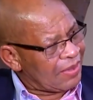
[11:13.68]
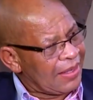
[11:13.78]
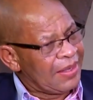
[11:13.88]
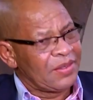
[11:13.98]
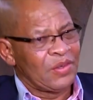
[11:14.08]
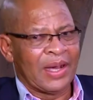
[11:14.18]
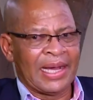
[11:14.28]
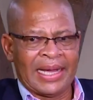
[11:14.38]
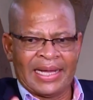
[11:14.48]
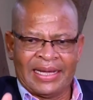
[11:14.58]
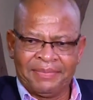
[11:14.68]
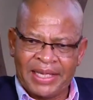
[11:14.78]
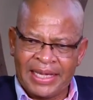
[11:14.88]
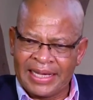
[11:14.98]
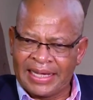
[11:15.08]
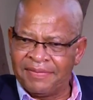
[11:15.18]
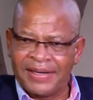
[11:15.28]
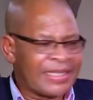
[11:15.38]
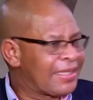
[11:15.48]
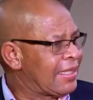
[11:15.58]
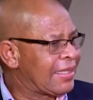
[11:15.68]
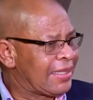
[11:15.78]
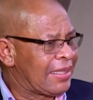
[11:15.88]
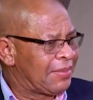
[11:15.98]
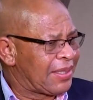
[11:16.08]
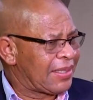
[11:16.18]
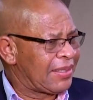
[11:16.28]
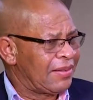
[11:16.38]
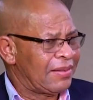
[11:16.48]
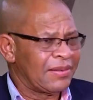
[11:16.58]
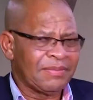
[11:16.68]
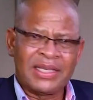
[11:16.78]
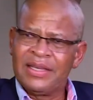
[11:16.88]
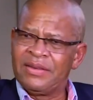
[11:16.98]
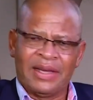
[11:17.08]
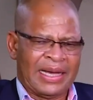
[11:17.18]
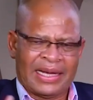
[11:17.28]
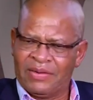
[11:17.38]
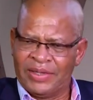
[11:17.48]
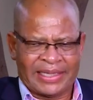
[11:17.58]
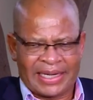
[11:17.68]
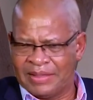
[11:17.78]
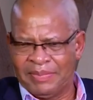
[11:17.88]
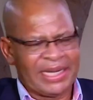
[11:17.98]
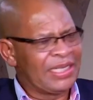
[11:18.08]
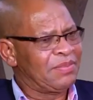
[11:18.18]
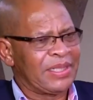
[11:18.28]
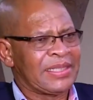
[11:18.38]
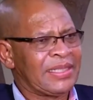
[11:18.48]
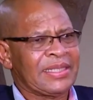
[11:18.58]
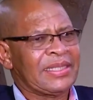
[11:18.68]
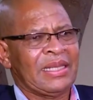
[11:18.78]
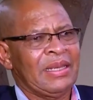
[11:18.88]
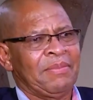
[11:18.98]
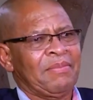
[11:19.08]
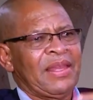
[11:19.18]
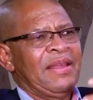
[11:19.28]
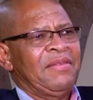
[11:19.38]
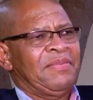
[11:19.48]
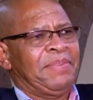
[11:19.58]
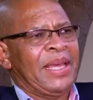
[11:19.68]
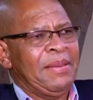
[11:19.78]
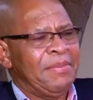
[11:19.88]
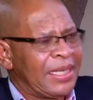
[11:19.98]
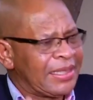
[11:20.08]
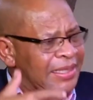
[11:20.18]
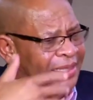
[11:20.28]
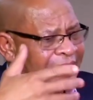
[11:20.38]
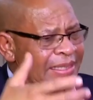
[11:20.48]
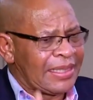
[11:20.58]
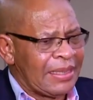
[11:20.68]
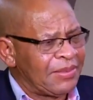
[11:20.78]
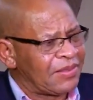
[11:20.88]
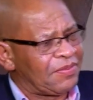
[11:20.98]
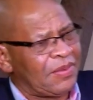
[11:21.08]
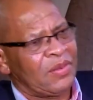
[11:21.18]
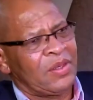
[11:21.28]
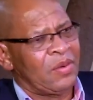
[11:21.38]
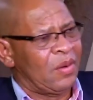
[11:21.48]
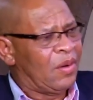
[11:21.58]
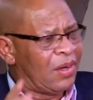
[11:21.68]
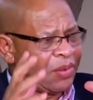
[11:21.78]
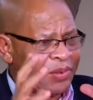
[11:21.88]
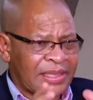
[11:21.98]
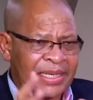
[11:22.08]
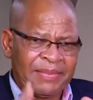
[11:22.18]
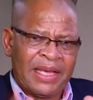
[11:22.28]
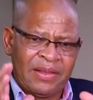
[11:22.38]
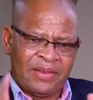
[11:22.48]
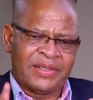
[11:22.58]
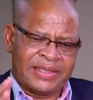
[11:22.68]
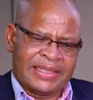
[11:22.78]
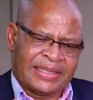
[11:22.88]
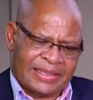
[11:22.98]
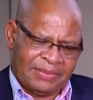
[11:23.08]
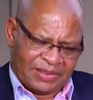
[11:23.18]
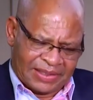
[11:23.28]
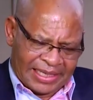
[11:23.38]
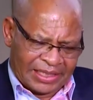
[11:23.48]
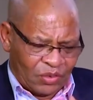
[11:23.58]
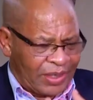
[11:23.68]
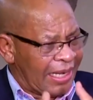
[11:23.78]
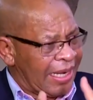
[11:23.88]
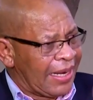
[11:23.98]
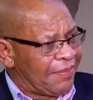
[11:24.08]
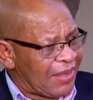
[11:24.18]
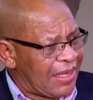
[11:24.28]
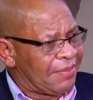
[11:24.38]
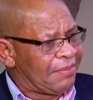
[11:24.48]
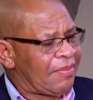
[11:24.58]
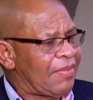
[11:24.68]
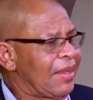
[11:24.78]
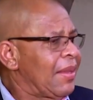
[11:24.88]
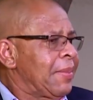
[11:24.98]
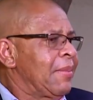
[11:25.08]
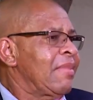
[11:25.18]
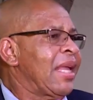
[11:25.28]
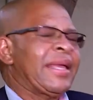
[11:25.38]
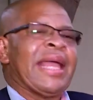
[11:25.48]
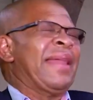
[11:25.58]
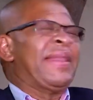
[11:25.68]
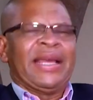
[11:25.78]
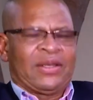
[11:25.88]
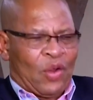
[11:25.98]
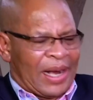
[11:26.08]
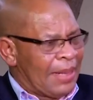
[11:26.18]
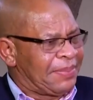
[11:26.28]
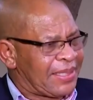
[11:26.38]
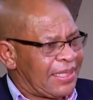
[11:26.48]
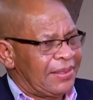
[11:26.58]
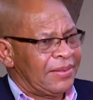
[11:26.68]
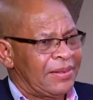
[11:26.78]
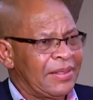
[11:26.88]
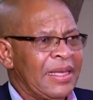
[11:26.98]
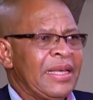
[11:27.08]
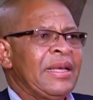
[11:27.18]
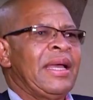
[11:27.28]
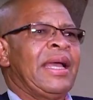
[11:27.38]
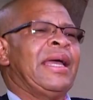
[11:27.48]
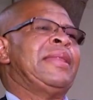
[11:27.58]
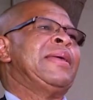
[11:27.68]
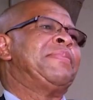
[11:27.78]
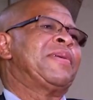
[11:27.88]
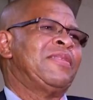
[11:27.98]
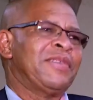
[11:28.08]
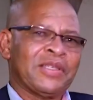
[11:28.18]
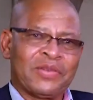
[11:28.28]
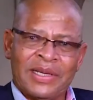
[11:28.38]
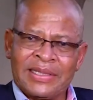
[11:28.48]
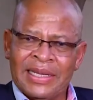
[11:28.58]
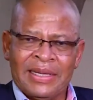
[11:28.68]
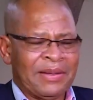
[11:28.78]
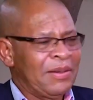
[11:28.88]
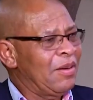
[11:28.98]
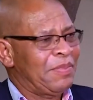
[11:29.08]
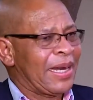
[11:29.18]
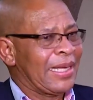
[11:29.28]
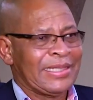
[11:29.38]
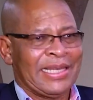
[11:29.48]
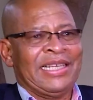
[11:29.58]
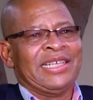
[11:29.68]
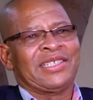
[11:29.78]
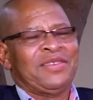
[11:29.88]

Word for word: Mm. Your the governance systems, you know, your contract management system, payment systems, you know, all those those systems that when, will when, end, when, it, when in collapse. Yeah, they collapsed, you know uh, the province was uh, operating